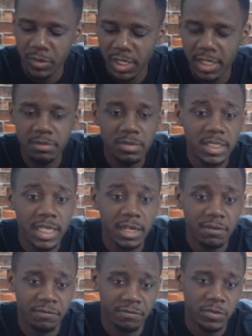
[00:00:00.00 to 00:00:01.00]

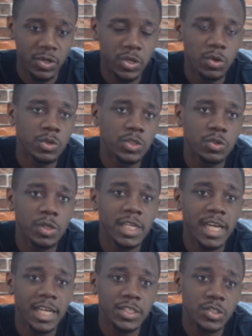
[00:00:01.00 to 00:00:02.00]
himself not
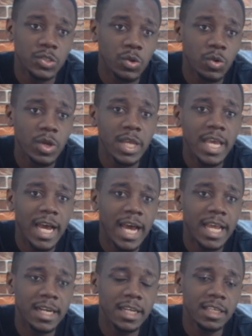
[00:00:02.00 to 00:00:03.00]
joining Arsenal,
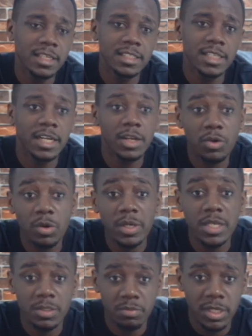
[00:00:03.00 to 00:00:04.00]
and he's undergoing
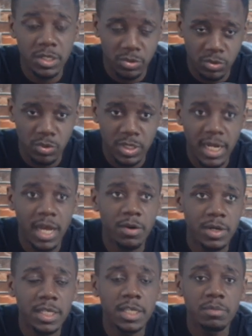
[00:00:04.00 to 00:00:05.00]
his medical
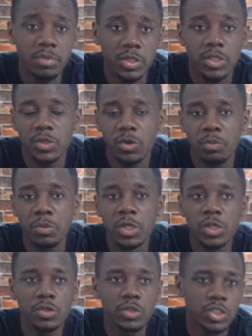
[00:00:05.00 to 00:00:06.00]
down in Portugal
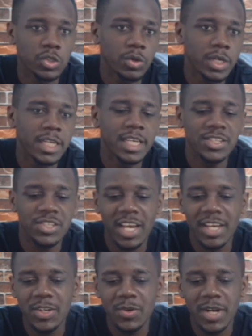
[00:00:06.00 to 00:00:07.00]
to join a
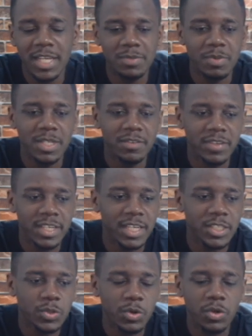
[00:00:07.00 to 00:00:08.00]
side known as Benifica.
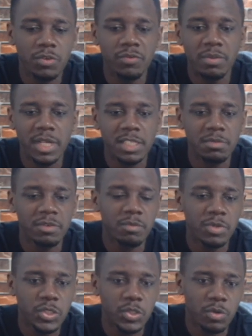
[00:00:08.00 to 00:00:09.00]
Story confirmed as by
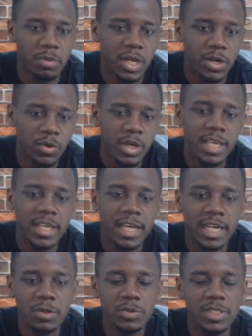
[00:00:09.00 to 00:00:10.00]
Fabrizio Romano,
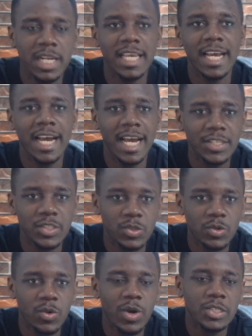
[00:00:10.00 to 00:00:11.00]
and looks like
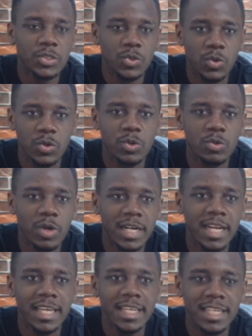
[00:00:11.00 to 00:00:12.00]
Arsenal are sold onto an
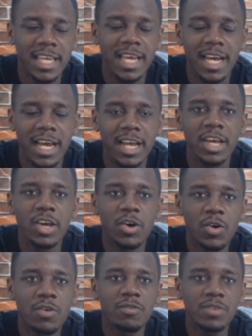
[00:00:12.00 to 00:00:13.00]
idea
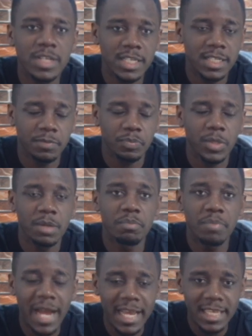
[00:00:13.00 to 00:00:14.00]
of really
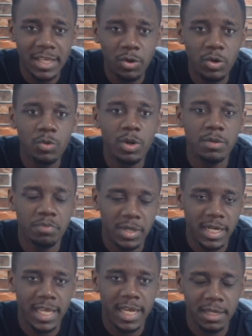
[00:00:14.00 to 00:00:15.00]
buying only one
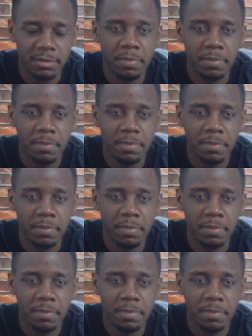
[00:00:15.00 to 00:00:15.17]
player,